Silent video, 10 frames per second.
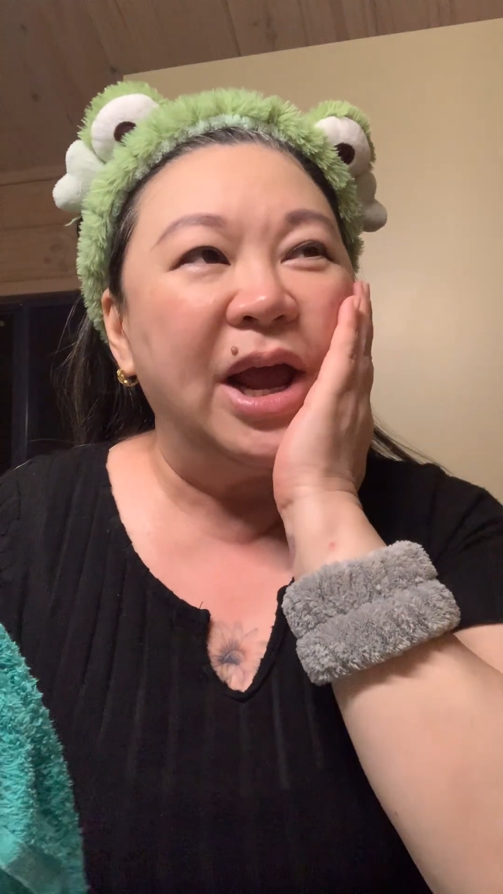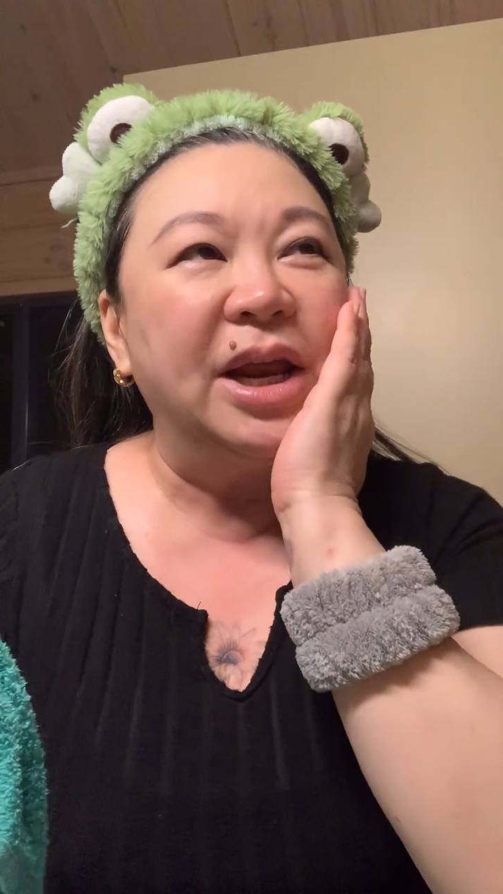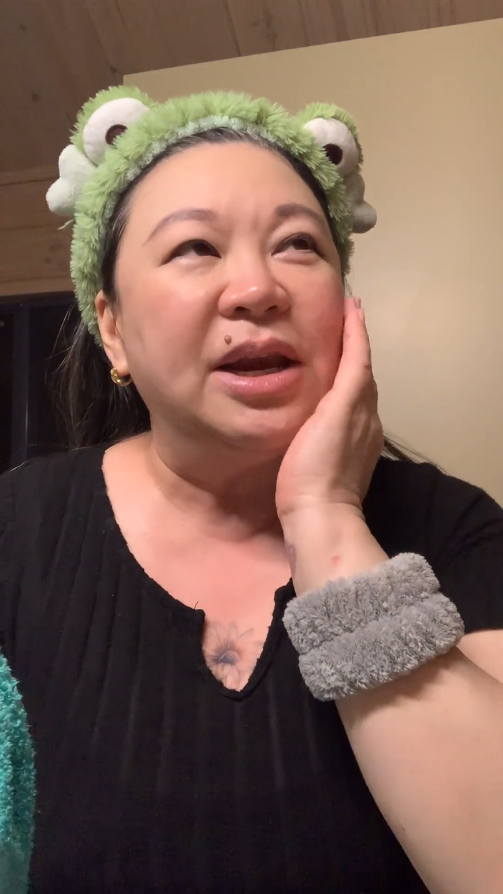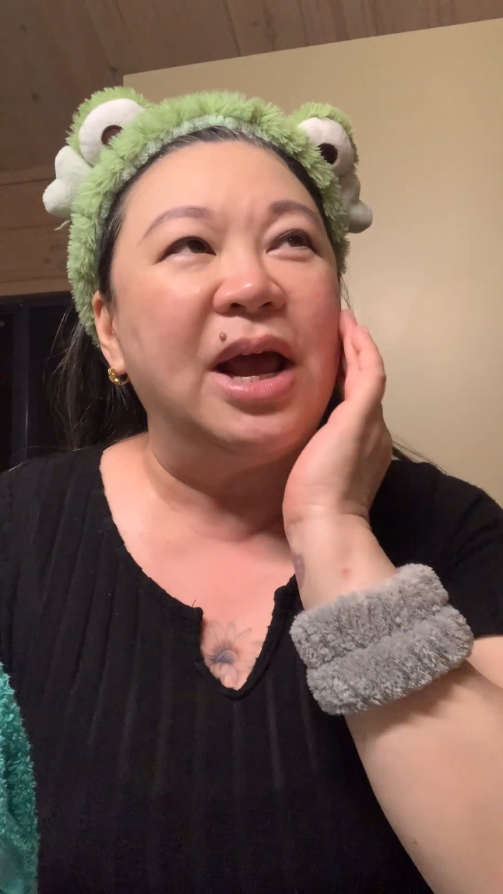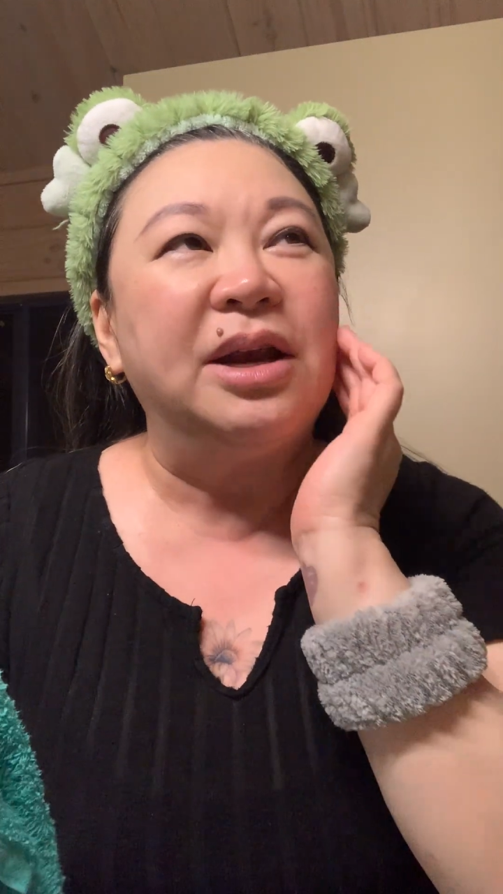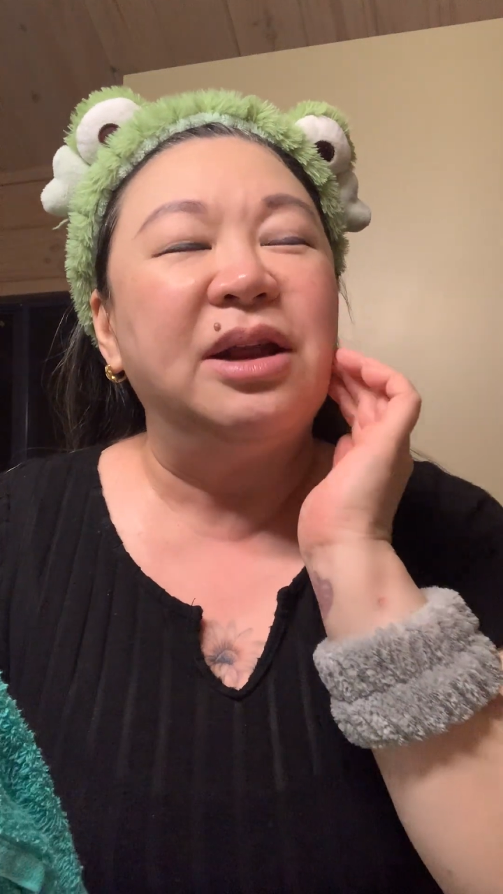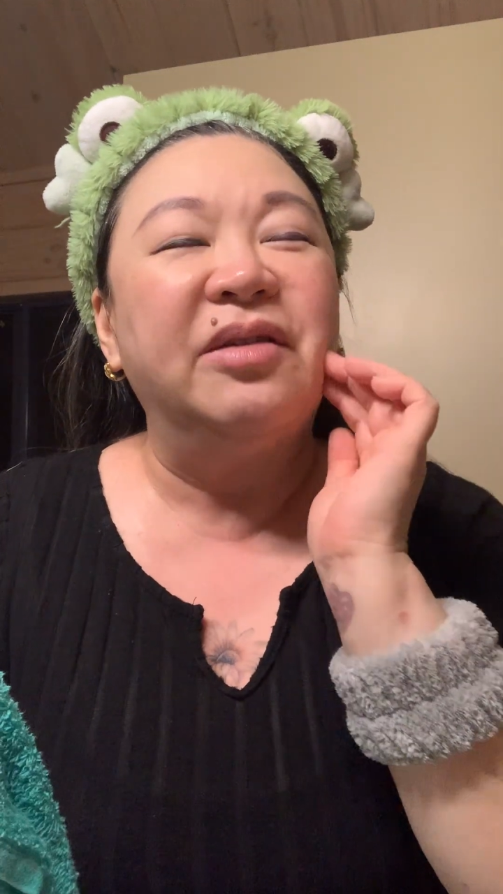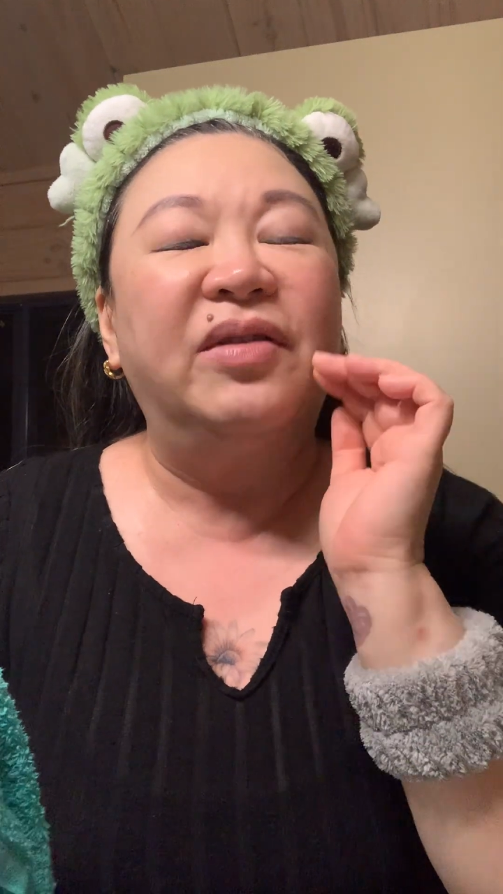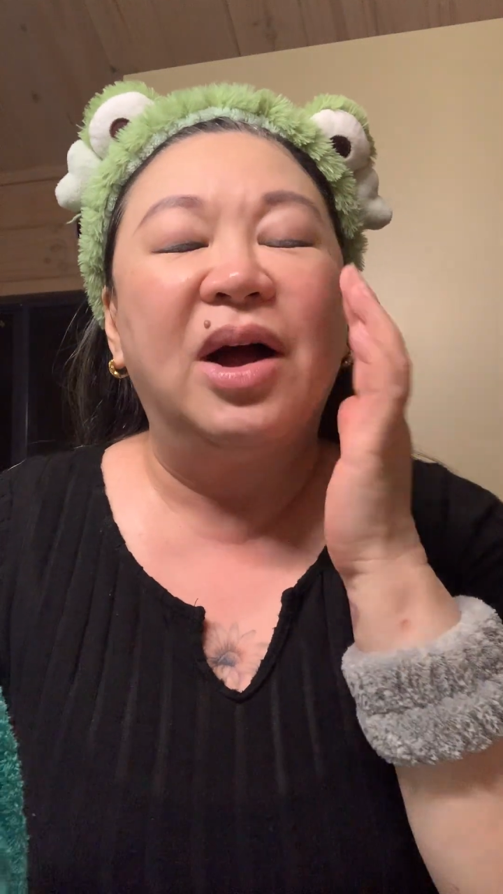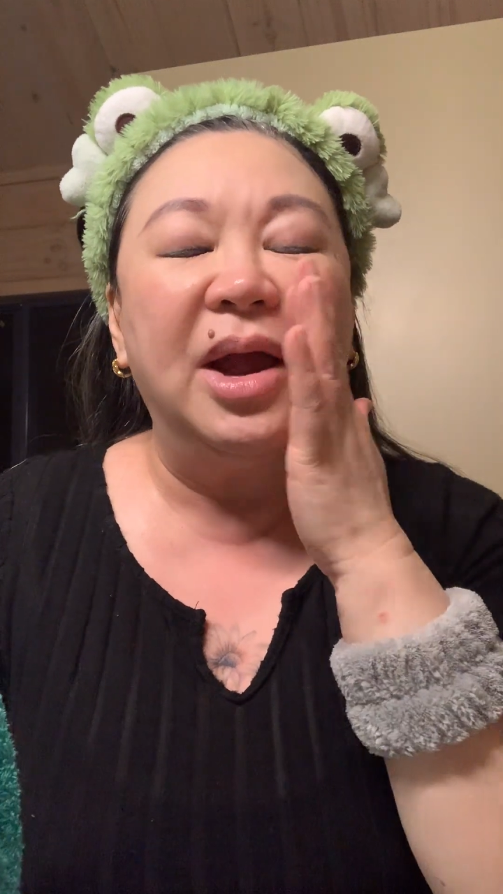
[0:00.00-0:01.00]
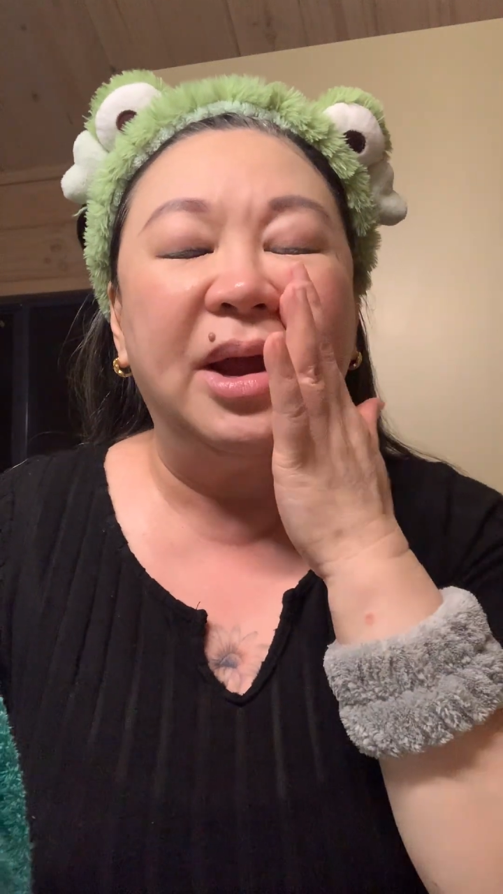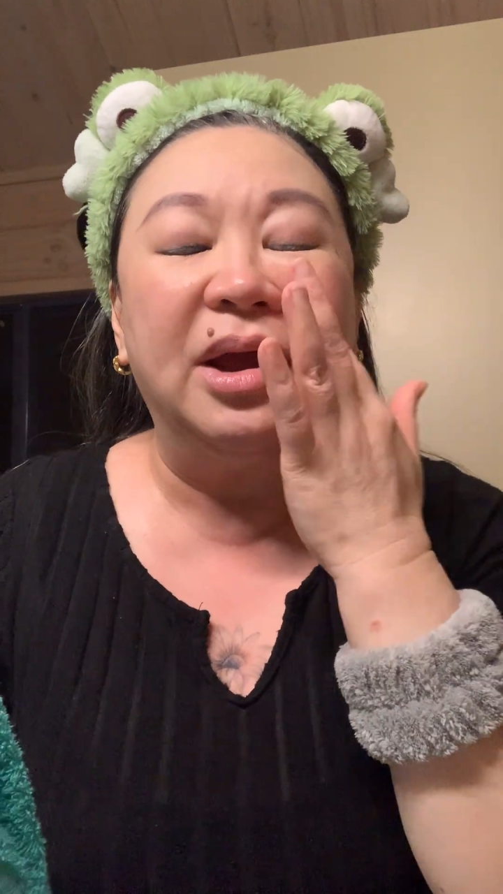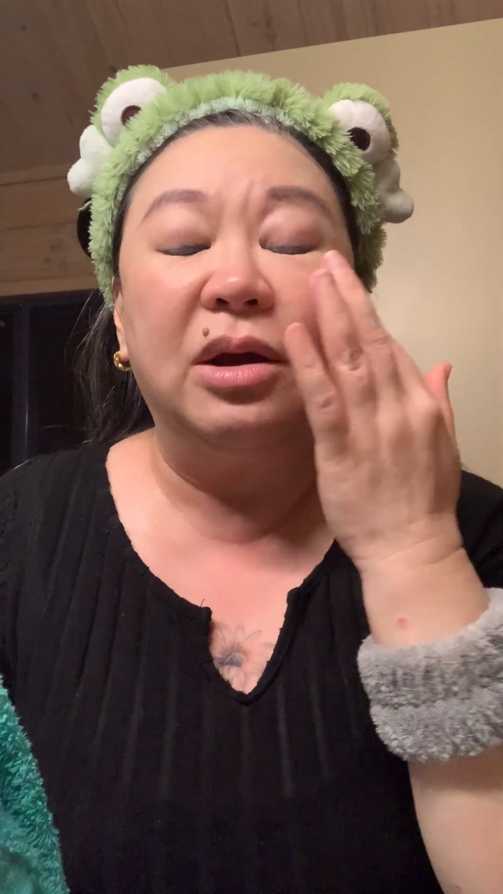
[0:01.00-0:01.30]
And, and if I